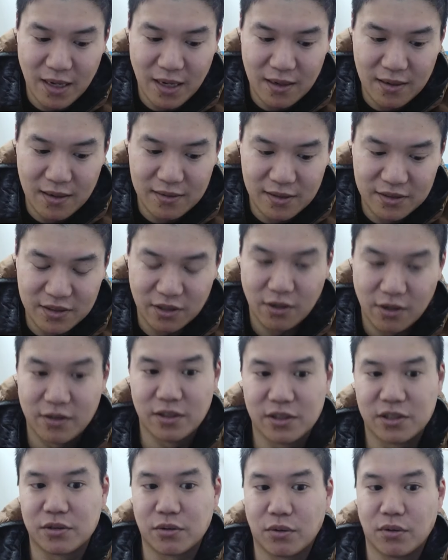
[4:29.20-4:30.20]
essentially all
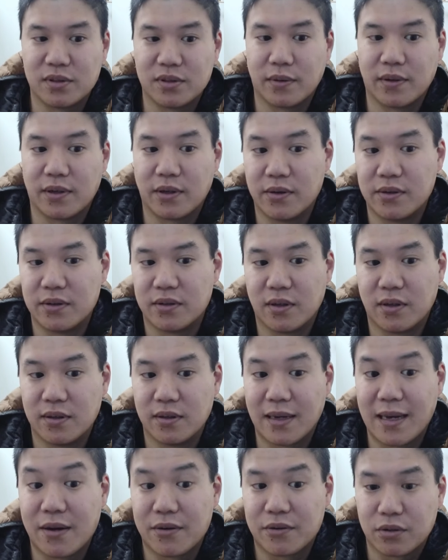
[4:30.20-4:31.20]
the stores we were going to, all
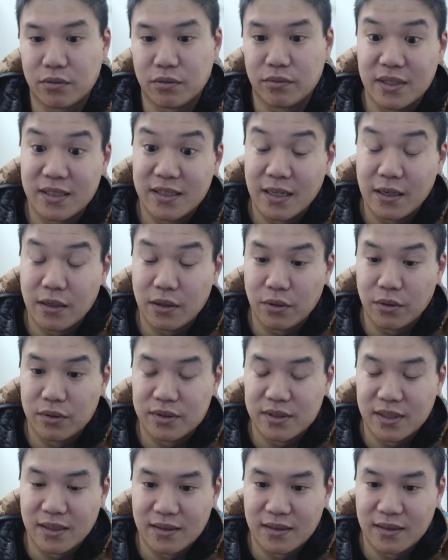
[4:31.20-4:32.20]
the outdoor
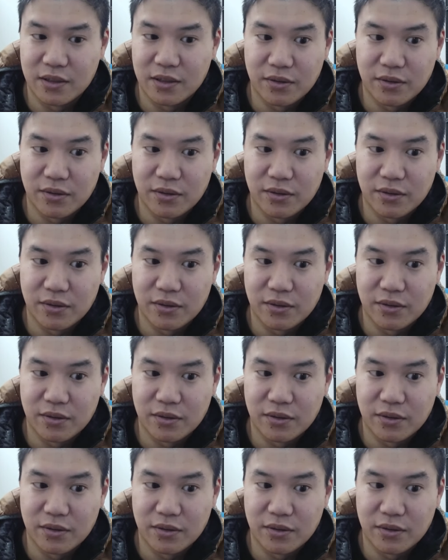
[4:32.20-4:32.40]
retailers and